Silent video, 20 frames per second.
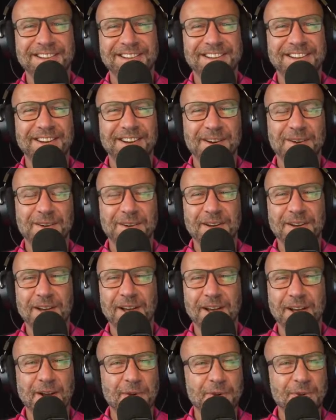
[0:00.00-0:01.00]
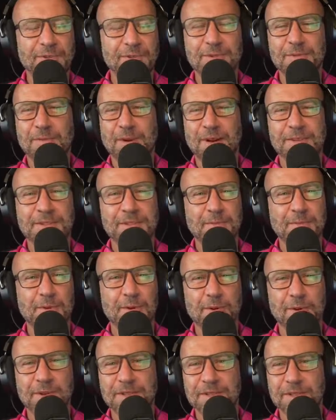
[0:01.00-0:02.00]
Who's
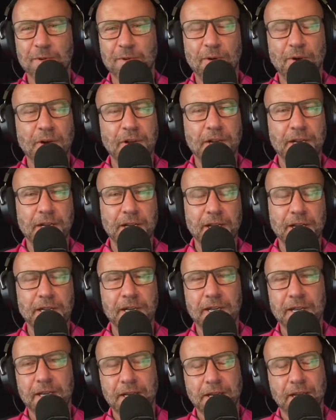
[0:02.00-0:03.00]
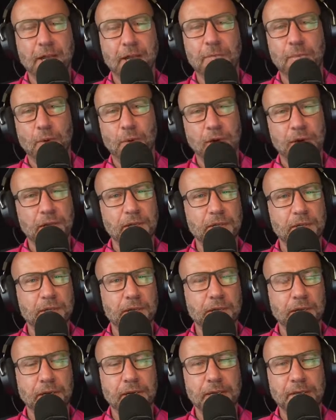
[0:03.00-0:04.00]
responsible, and so on. And at that point,
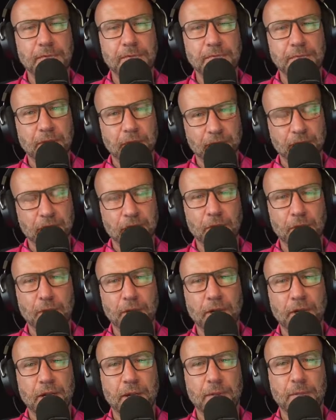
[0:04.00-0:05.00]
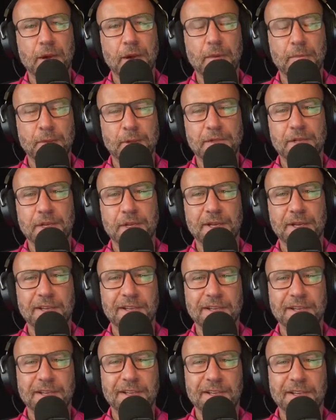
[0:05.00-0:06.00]
I think you clam up as a
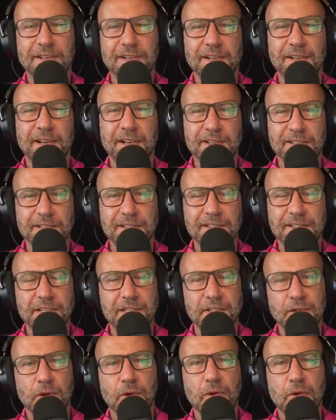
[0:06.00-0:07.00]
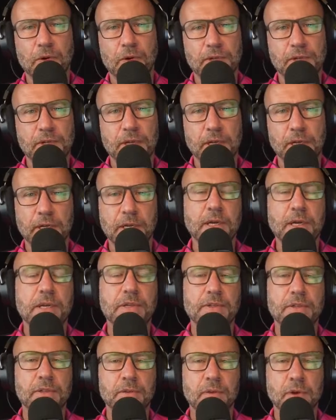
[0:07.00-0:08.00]
CISO or as
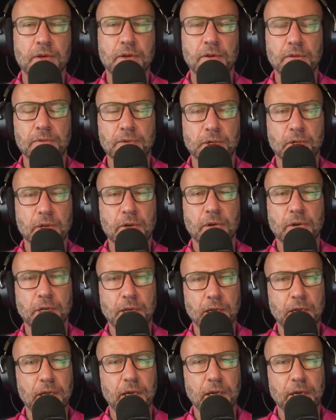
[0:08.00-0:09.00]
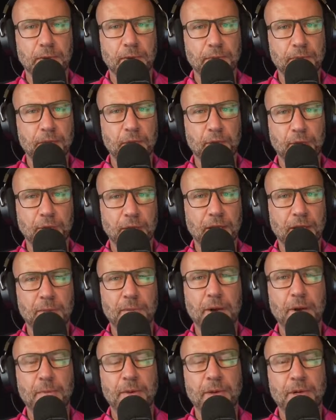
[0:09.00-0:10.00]
a director of security. You clam
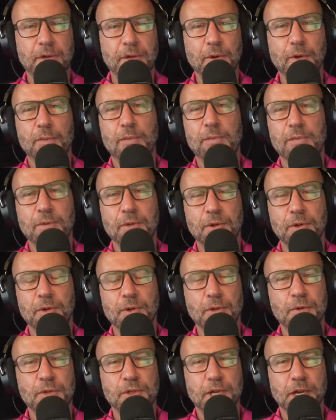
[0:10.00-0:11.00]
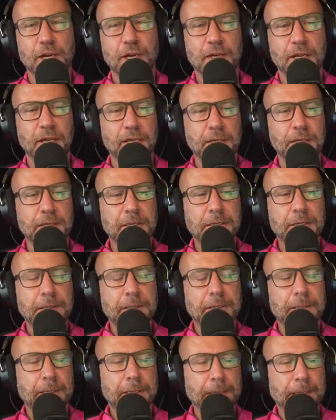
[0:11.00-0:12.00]
up and you don't share that.
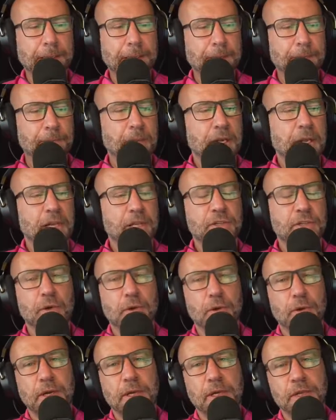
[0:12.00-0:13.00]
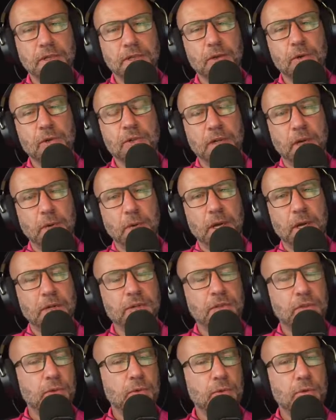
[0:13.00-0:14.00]
So this is a good segue.
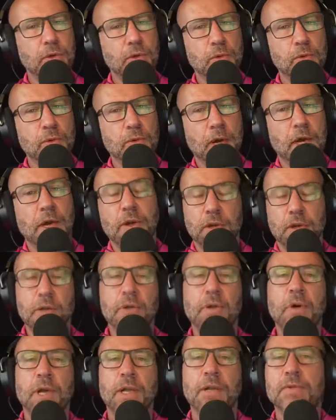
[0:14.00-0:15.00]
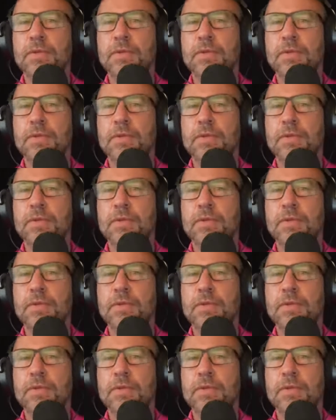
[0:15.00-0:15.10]
So you go ahead.